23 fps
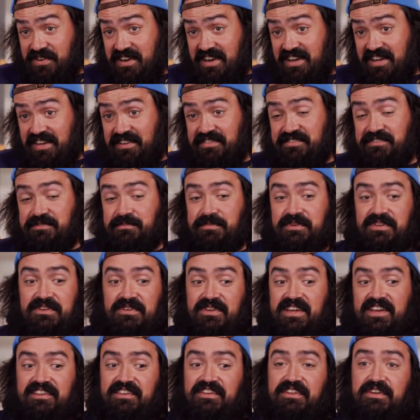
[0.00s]
crafts, but you
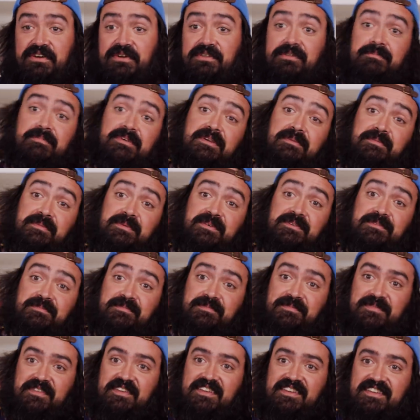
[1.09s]
had to know the people.
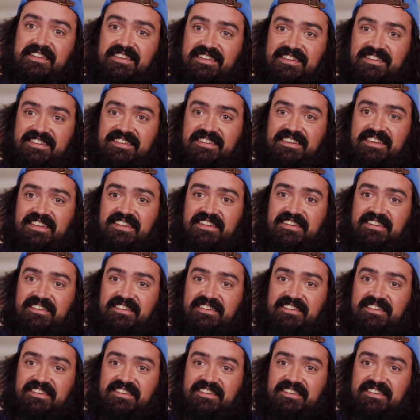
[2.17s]
Right. You